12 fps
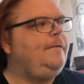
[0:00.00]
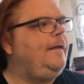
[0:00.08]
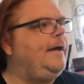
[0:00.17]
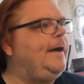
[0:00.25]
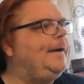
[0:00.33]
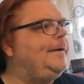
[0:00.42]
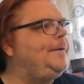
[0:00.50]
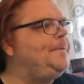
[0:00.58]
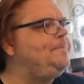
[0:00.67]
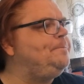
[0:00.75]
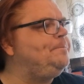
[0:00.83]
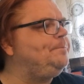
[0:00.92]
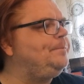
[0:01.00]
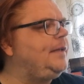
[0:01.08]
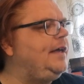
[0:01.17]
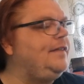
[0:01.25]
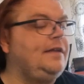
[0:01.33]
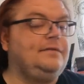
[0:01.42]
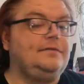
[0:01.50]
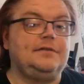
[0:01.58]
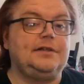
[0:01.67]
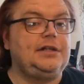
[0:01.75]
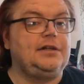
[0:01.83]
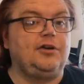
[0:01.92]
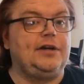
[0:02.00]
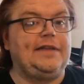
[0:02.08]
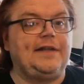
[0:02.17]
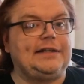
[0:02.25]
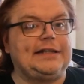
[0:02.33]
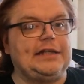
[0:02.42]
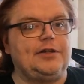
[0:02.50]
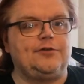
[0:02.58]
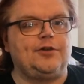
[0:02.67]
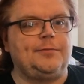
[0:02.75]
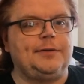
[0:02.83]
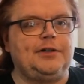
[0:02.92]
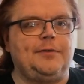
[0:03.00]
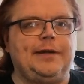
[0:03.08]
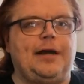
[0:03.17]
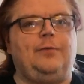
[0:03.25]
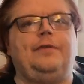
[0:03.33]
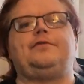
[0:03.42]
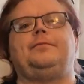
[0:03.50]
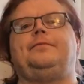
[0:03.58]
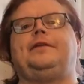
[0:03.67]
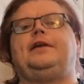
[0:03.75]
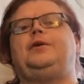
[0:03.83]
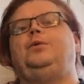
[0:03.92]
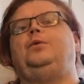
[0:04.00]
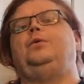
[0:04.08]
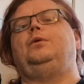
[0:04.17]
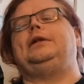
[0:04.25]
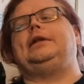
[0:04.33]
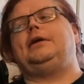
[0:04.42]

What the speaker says: And then, going in that dealer's room and coming out with something cool,